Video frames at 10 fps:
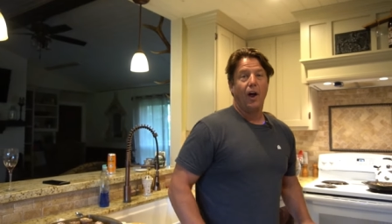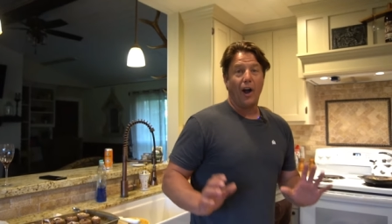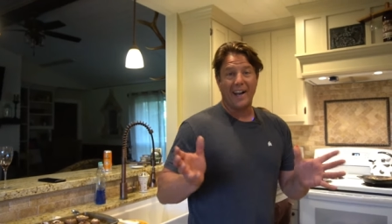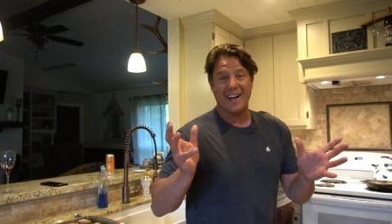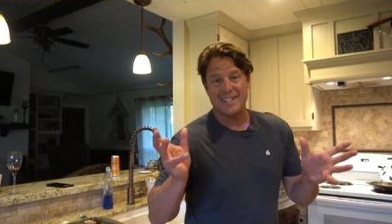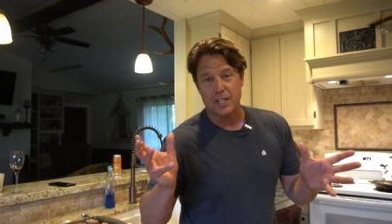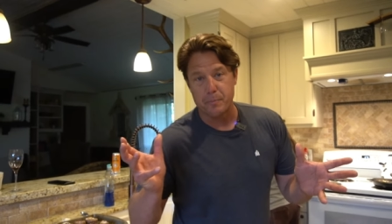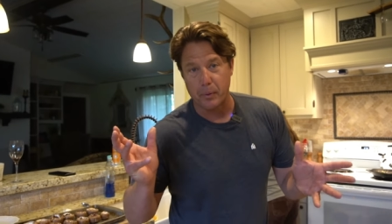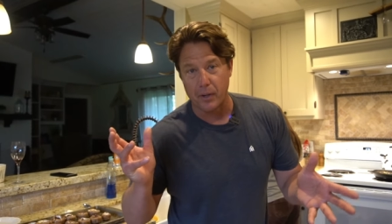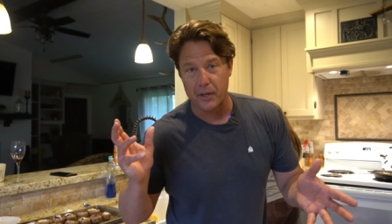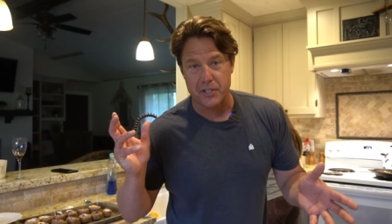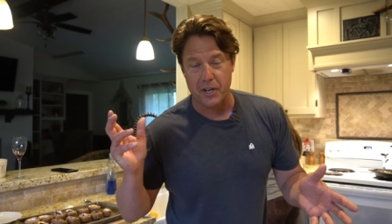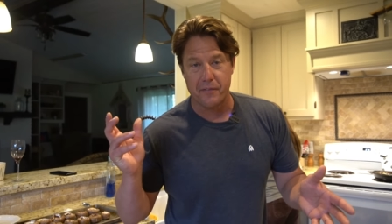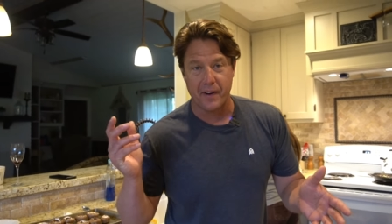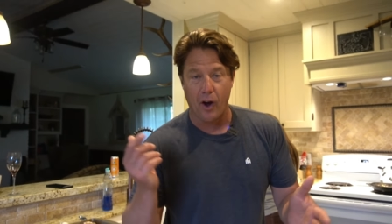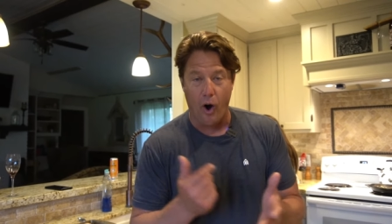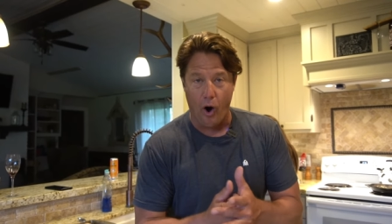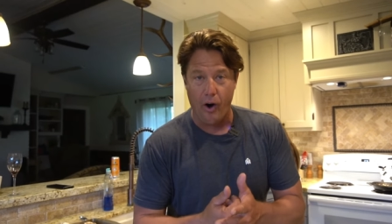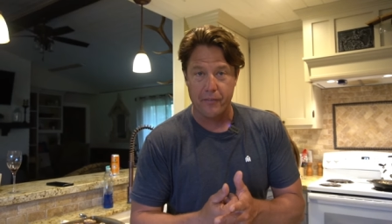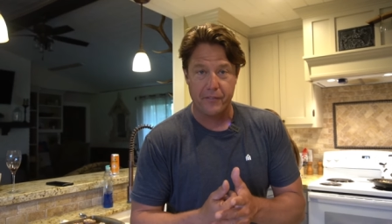All right, guys, let's pull our stuffing
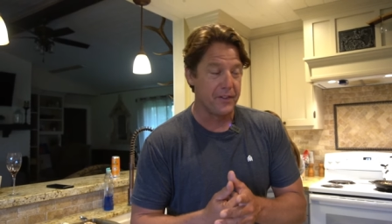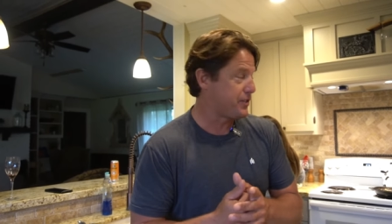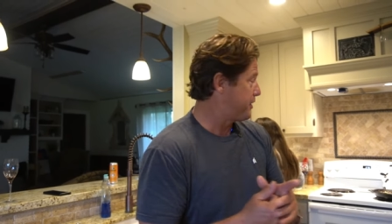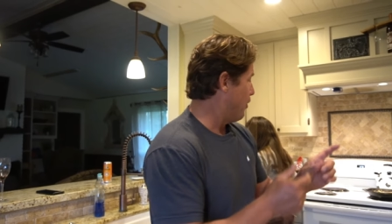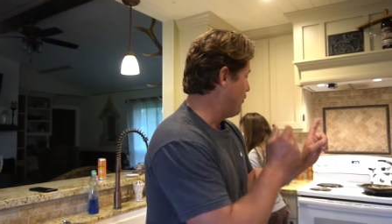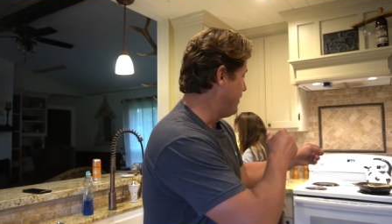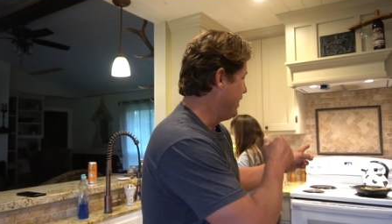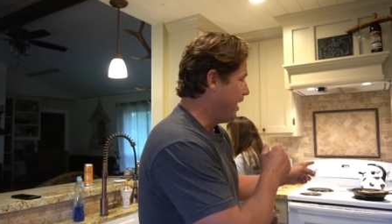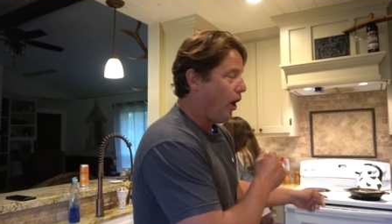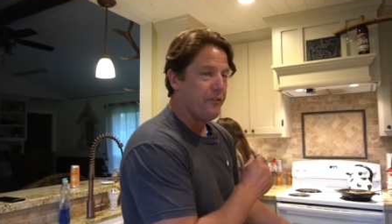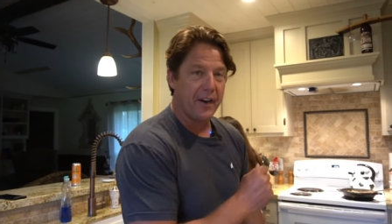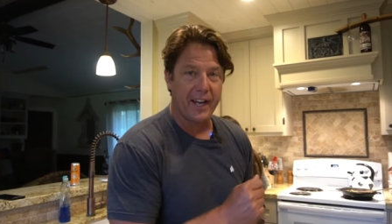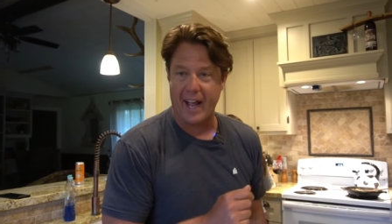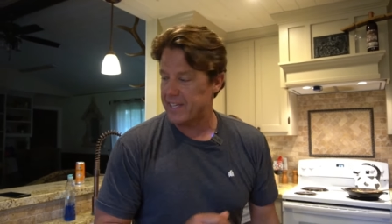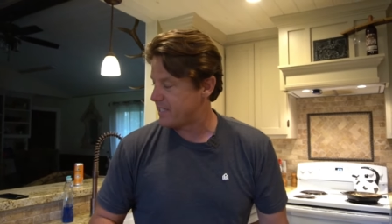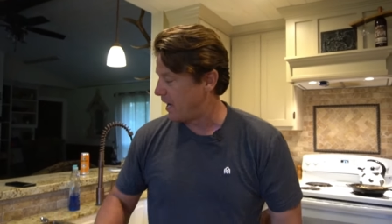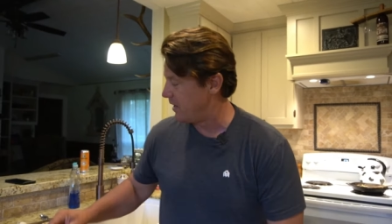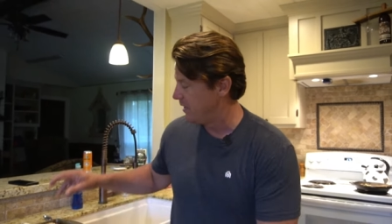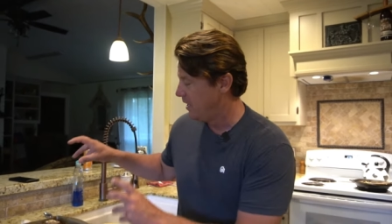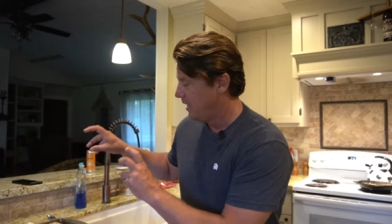off the stove, off our cast
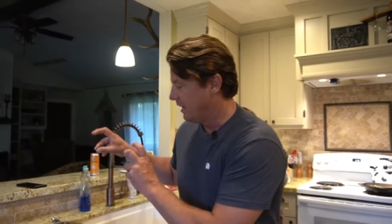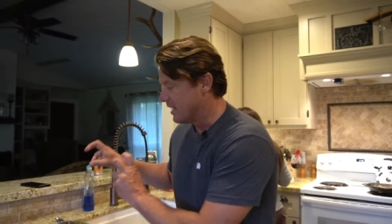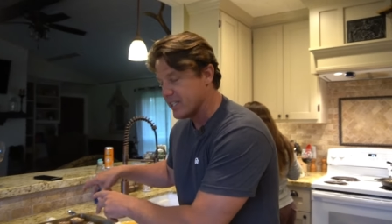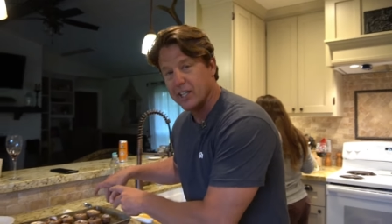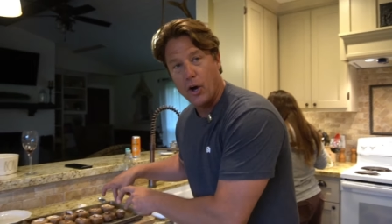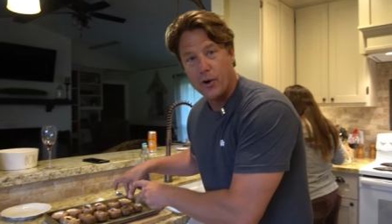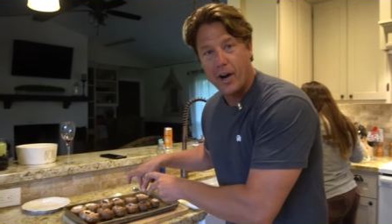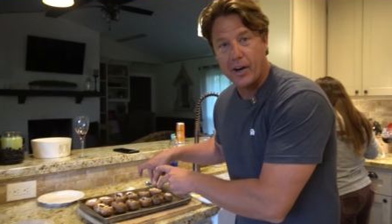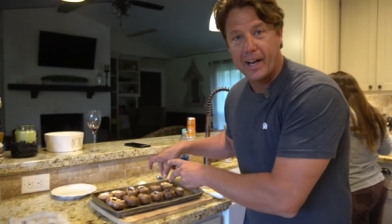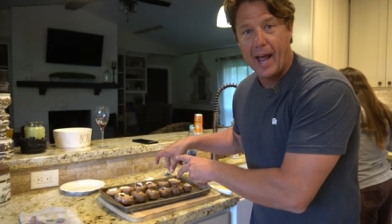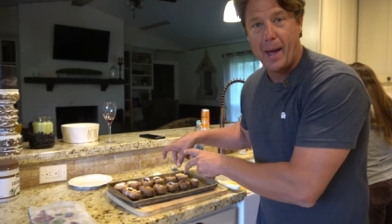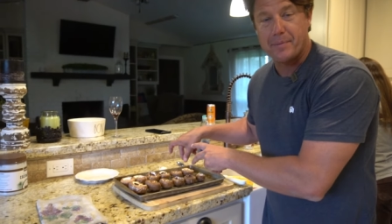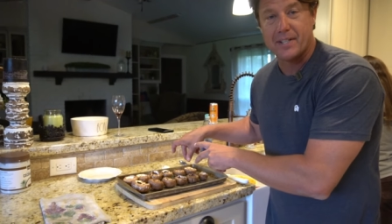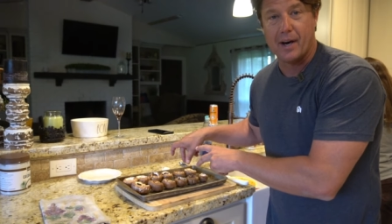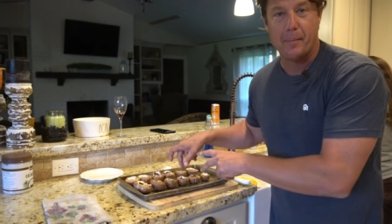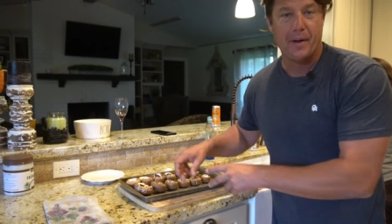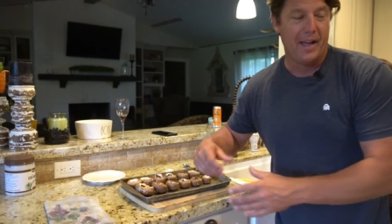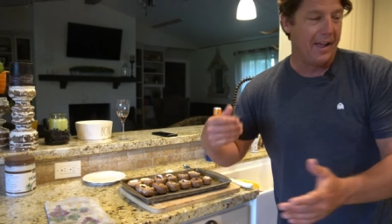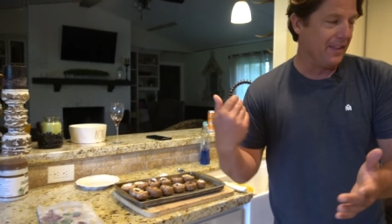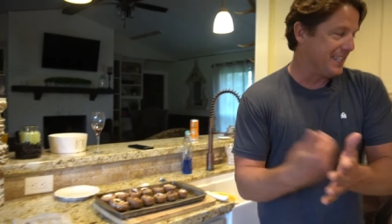iron. Let's load our caps up
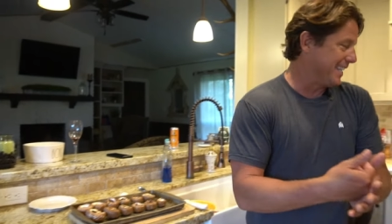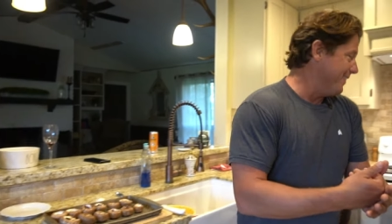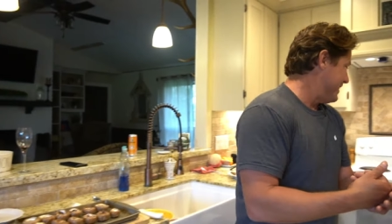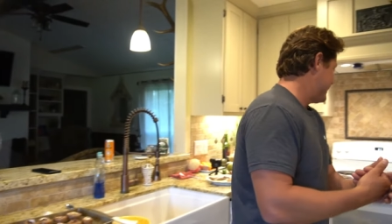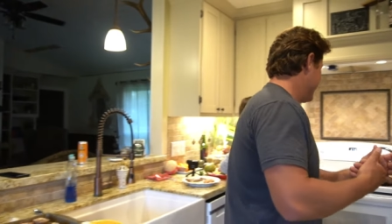and let's get this